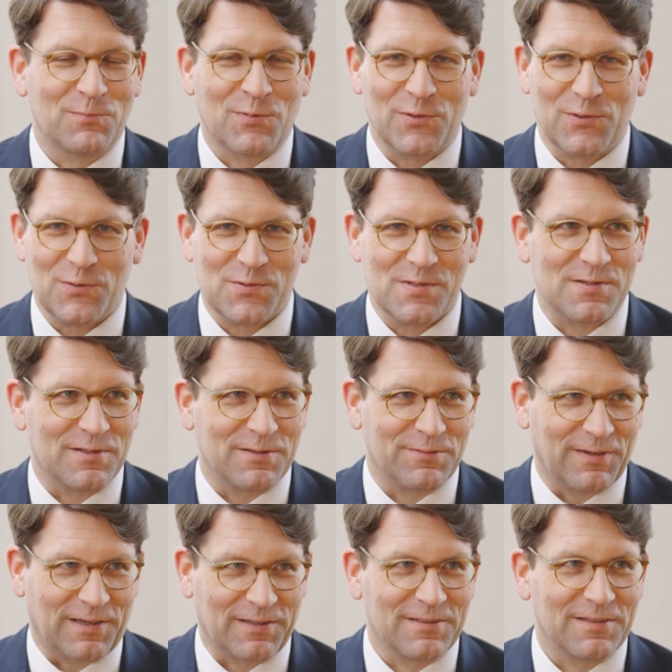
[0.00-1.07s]
produces an
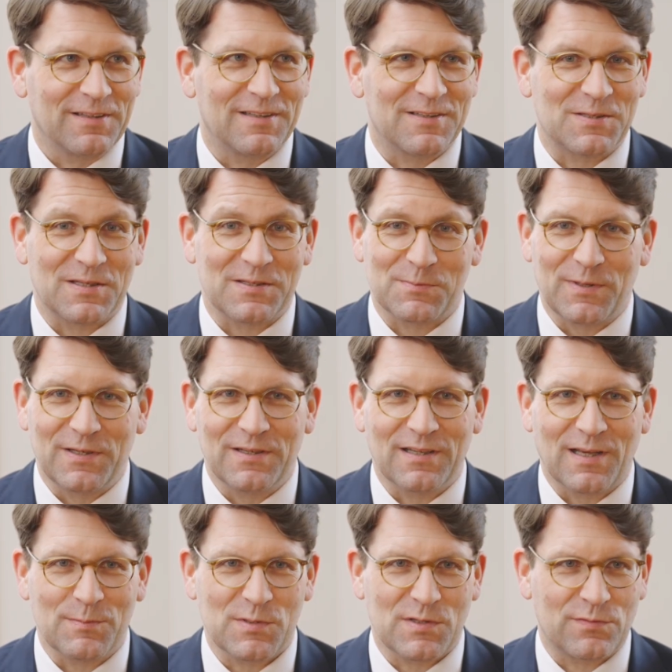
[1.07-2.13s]
effect. As many
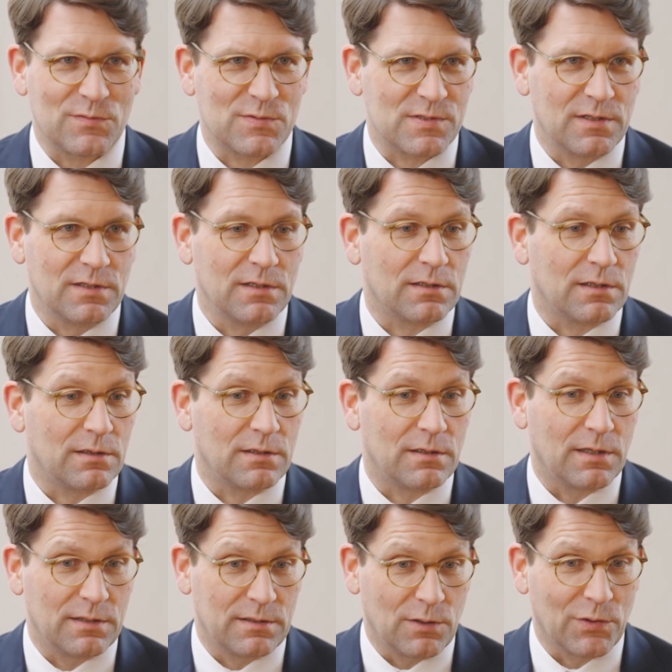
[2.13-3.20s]
times as we've seen it, and
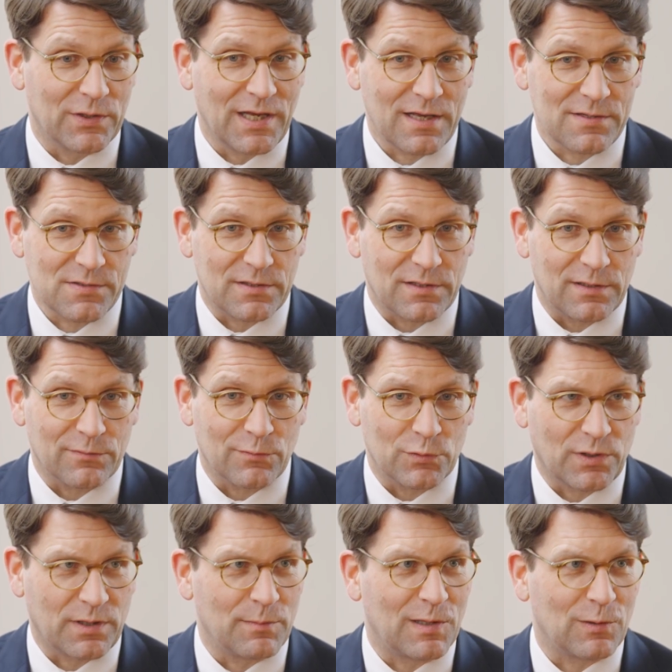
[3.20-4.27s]
the audacity of
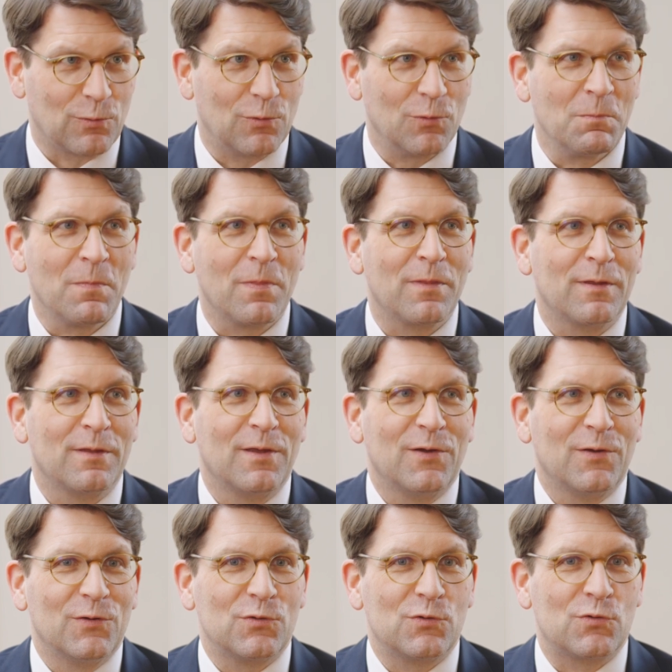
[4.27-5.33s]
André Malraux,
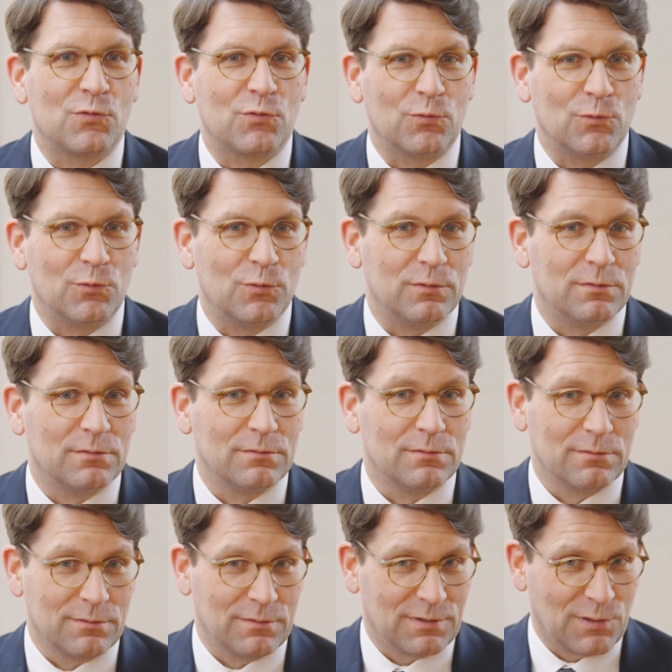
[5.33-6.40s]
mm-hmm. to
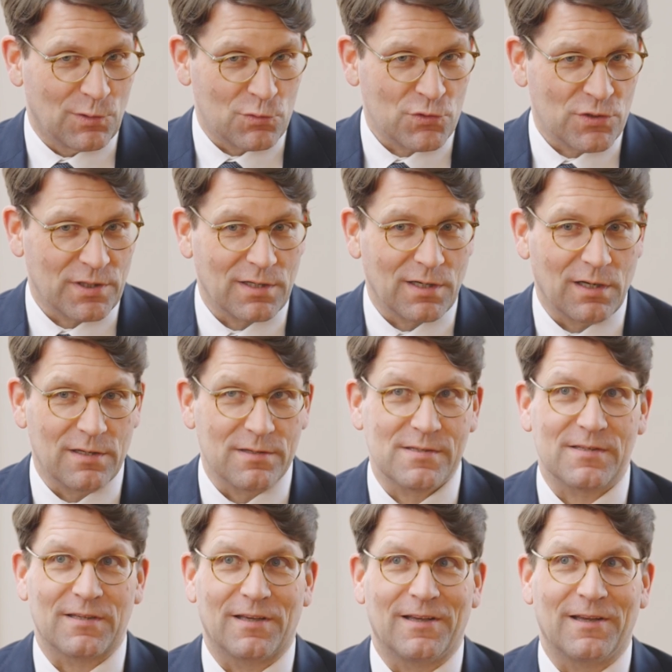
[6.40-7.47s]
go to Chagall and
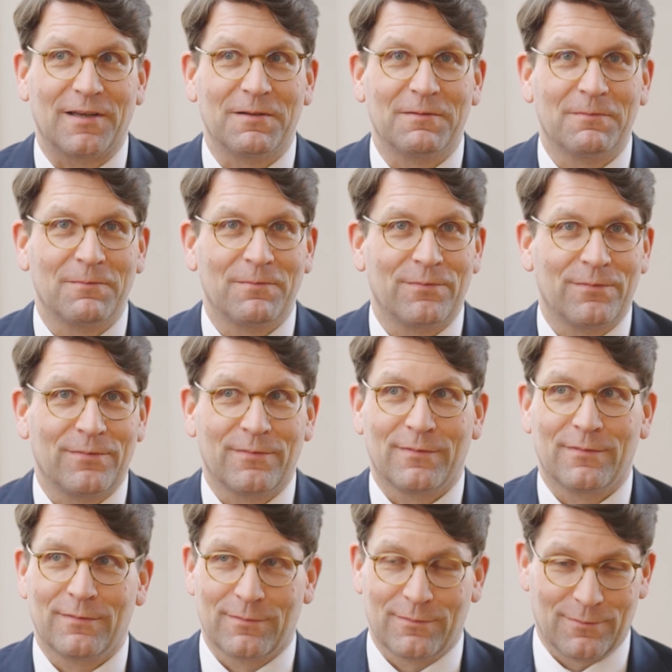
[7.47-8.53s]
say,
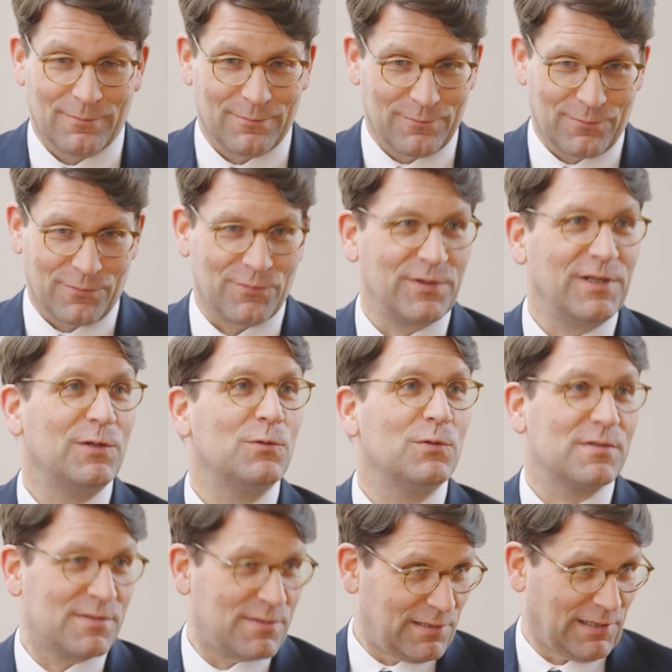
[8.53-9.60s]

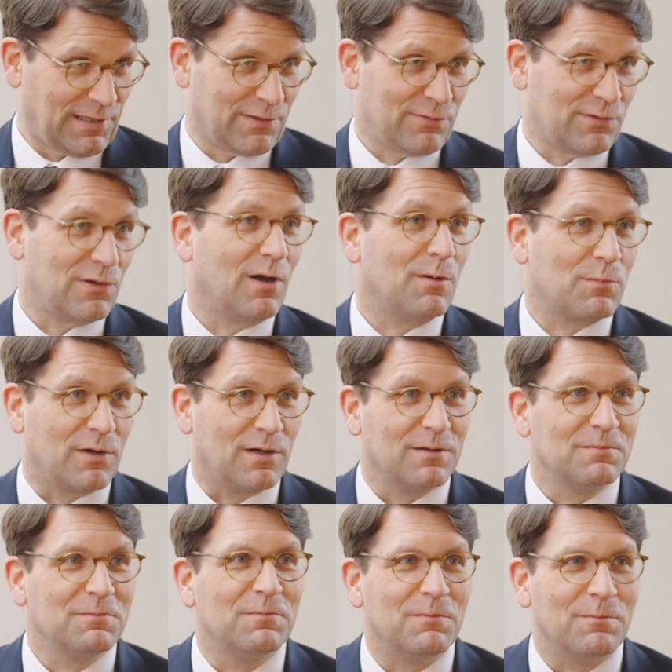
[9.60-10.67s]
redo the ceiling of the
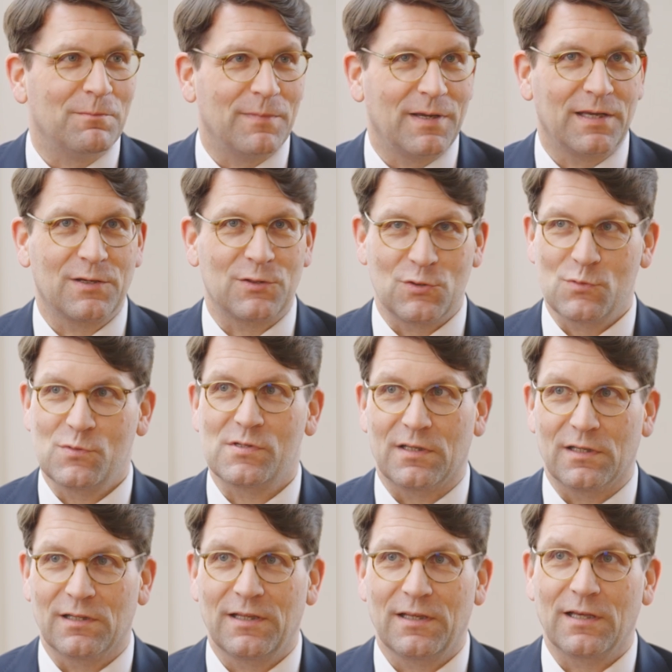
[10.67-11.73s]
opera, make a new
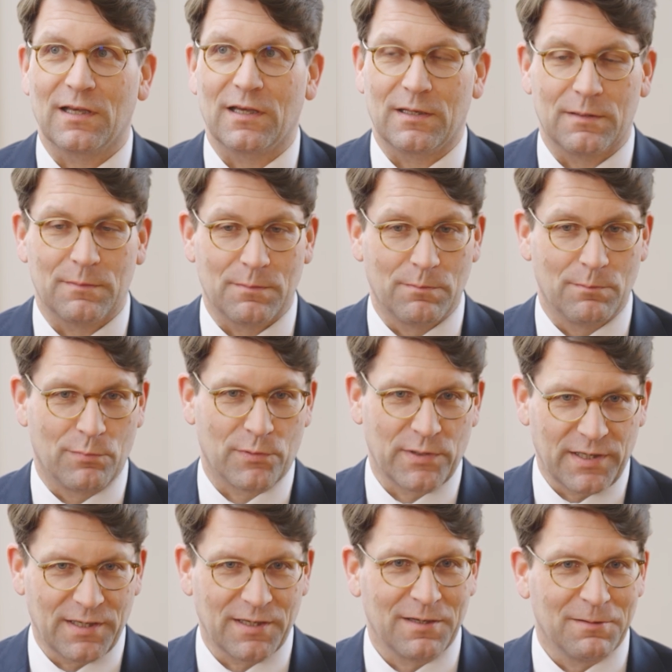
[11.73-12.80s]
ceiling, and
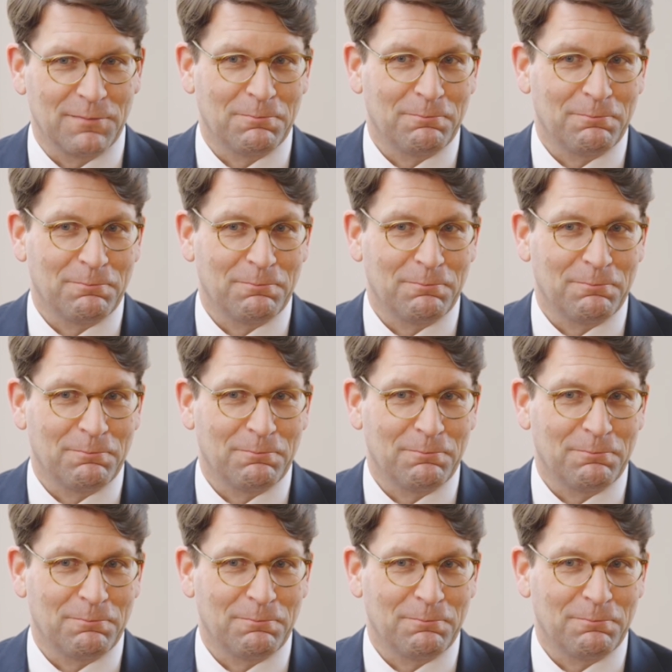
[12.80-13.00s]
bring,